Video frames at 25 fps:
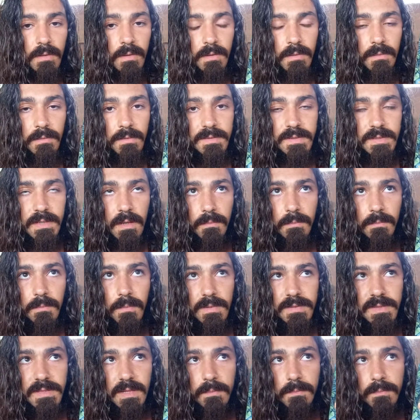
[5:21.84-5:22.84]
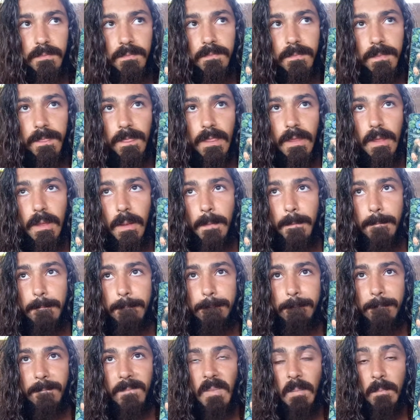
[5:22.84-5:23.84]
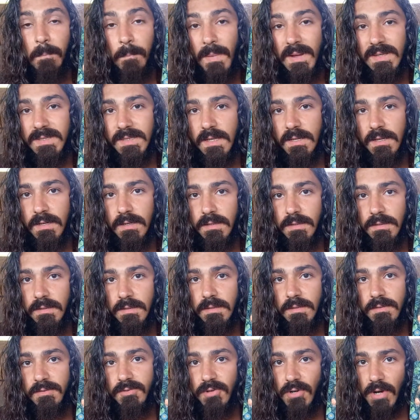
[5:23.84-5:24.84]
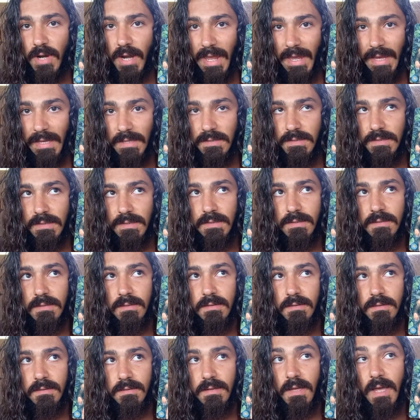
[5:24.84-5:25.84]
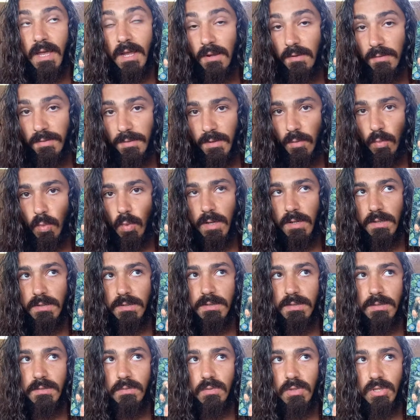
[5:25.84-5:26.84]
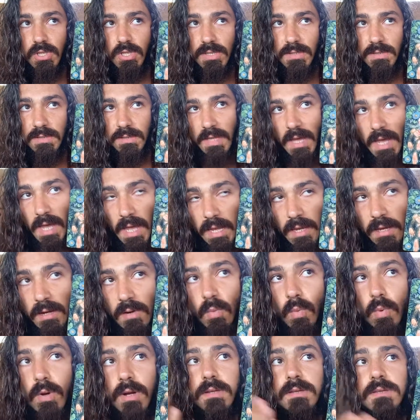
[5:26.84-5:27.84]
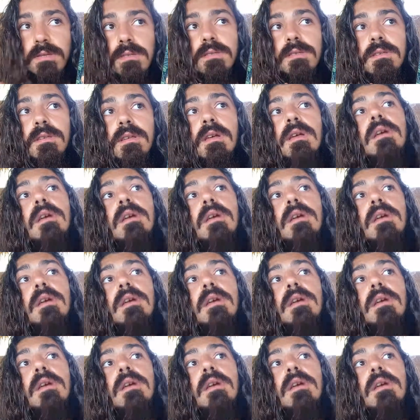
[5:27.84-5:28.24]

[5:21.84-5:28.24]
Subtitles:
some masculine traits, the healthy ones, which is the higher ones,